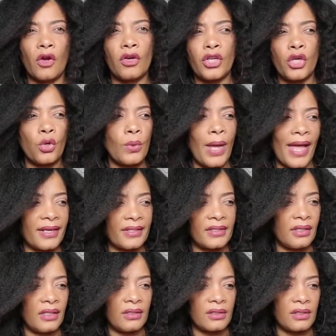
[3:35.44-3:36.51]
There are no
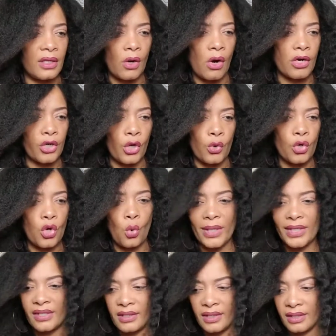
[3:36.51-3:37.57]
accidents. There are no
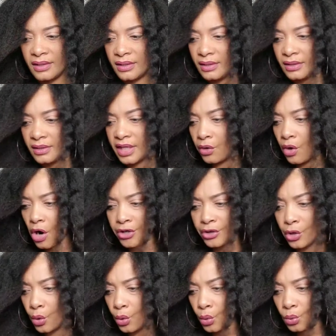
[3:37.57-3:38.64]
coincidences. There
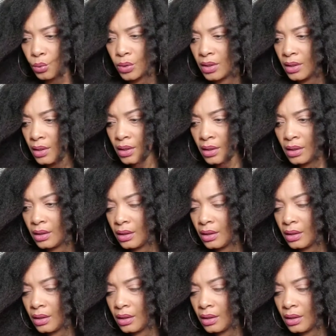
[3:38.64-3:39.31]
are no,